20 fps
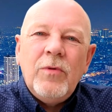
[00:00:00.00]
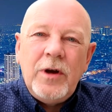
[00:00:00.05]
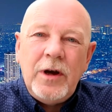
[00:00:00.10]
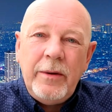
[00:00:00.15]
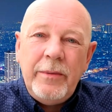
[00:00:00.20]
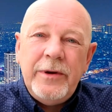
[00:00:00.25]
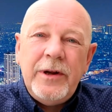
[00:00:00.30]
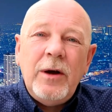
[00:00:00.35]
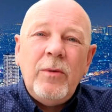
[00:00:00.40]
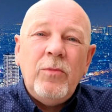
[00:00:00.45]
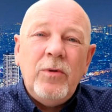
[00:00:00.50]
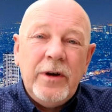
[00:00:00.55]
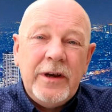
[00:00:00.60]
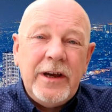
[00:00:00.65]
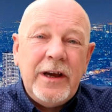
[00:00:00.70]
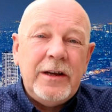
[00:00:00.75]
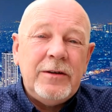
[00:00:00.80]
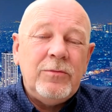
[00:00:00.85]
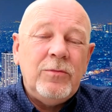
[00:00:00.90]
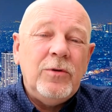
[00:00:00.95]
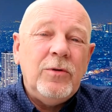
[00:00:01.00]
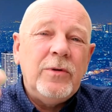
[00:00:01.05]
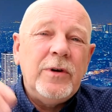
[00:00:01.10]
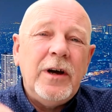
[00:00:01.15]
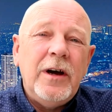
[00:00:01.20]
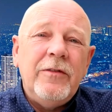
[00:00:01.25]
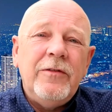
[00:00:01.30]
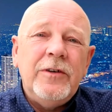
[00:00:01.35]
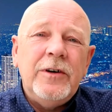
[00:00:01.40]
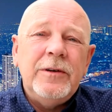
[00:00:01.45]
Coming up again, we'll
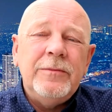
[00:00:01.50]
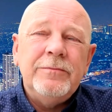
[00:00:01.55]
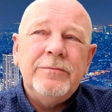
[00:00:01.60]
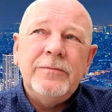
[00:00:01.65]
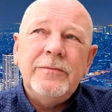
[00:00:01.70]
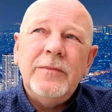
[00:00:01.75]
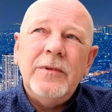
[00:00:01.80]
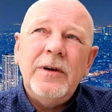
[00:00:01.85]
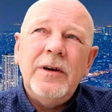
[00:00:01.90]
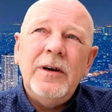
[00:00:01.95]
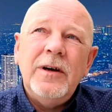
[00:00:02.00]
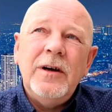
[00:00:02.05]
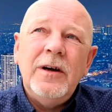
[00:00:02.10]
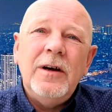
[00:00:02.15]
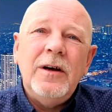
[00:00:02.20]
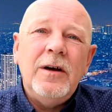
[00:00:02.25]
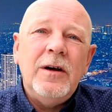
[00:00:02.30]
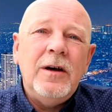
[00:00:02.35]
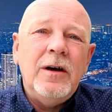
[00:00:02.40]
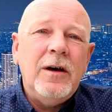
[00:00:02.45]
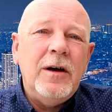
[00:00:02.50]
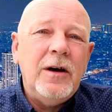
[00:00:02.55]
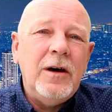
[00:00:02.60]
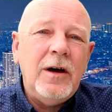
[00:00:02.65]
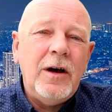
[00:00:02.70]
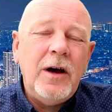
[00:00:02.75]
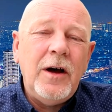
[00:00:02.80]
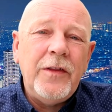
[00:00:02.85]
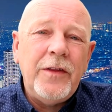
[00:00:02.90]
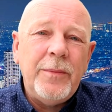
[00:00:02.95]
cover uh,
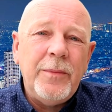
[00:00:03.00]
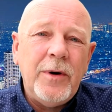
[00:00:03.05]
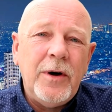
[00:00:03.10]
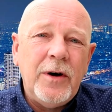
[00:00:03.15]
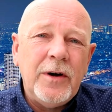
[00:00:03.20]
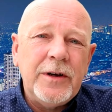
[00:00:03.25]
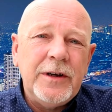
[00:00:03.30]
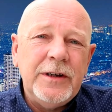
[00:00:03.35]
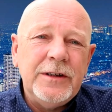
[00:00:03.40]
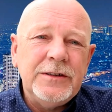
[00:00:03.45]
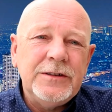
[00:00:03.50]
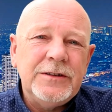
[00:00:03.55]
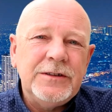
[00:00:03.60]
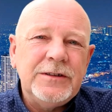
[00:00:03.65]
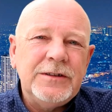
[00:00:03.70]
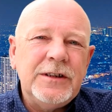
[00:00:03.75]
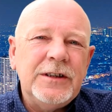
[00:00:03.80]
other markets.